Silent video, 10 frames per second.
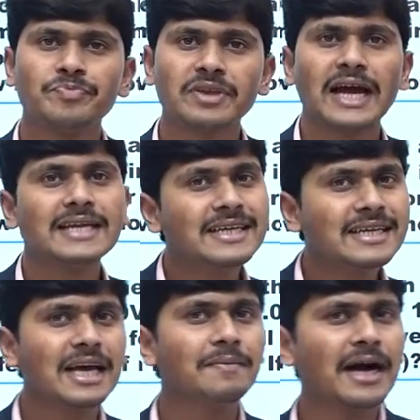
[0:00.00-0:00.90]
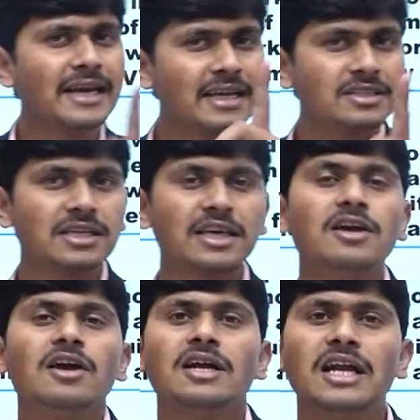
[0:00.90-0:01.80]
At that time, I can say
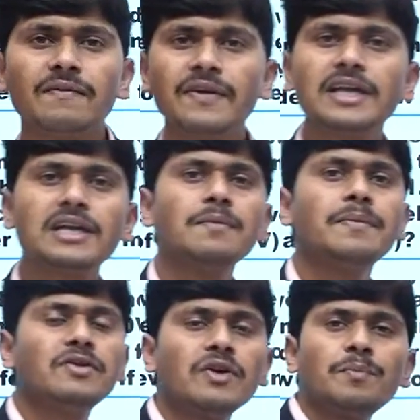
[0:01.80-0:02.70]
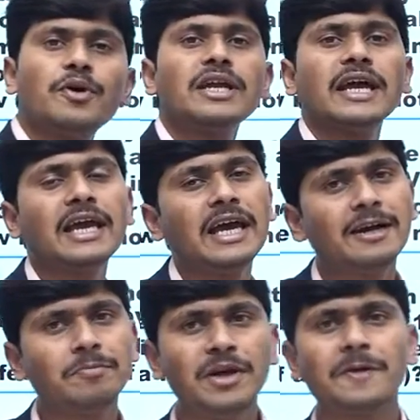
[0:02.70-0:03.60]
definitely between point A
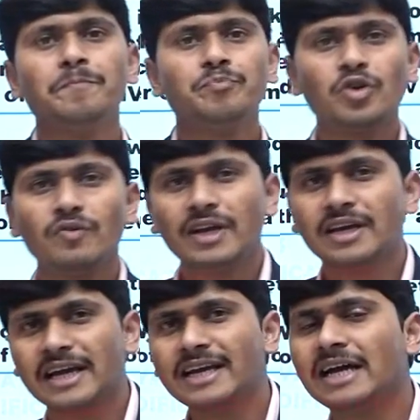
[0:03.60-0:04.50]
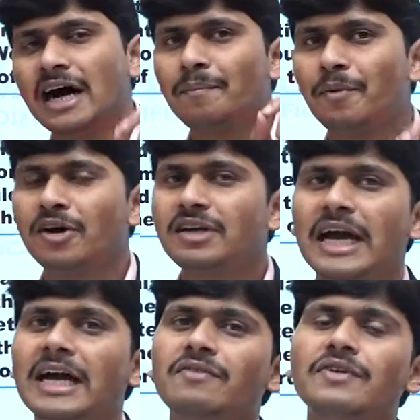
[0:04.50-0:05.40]
and B, you will get a point
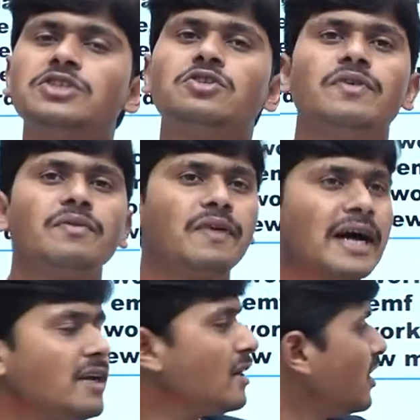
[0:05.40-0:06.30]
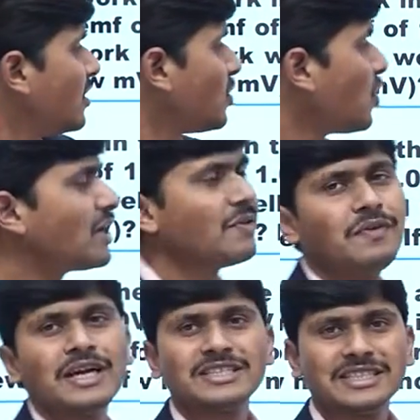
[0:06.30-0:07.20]
at which you will find no
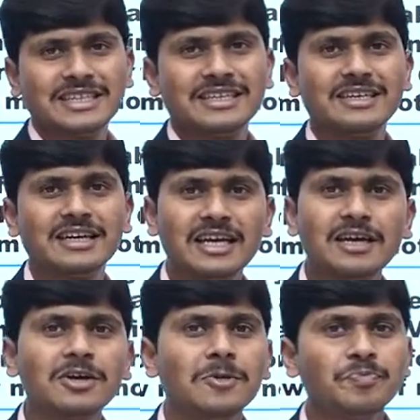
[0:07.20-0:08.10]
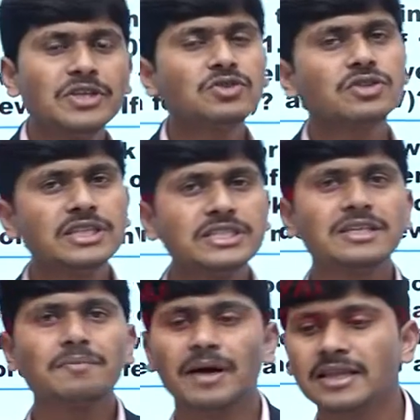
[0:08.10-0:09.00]
deflection. Clear? This is
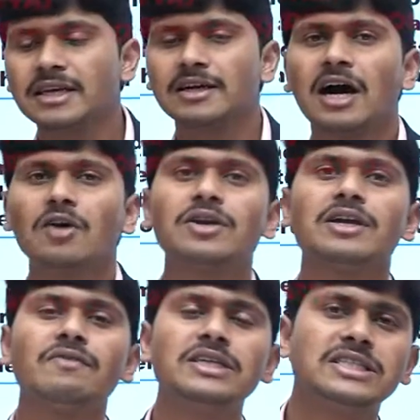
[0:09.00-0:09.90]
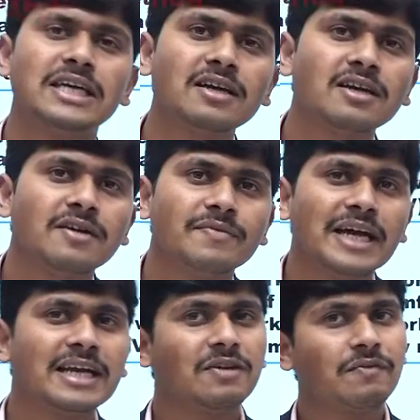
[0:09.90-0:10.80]
a method. How can we check
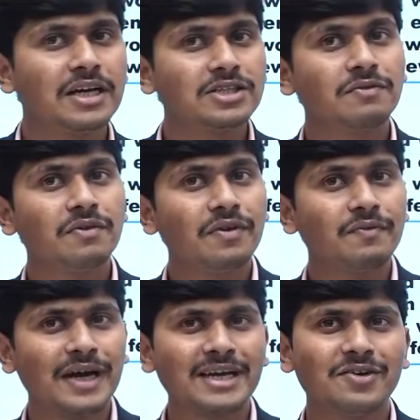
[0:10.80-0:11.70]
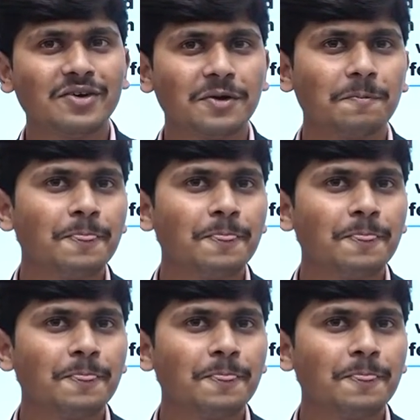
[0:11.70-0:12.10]
that deflection we will find or not?